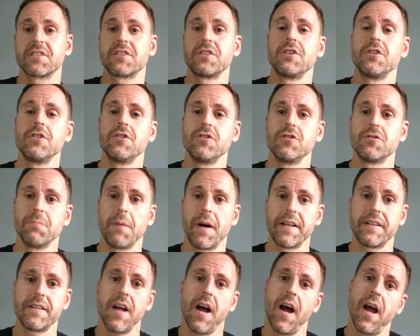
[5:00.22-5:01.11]
excuse
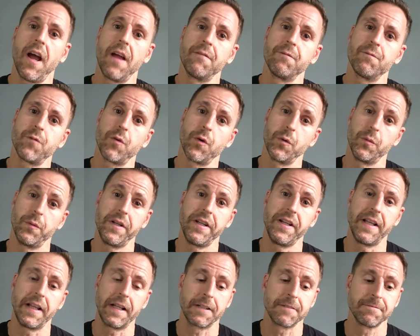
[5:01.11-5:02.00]
my time for
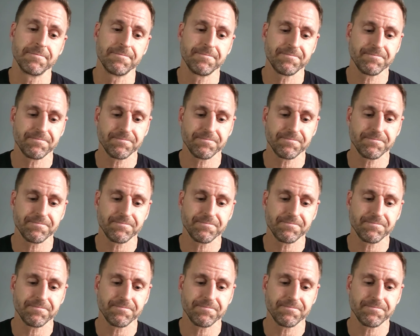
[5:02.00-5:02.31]
reading.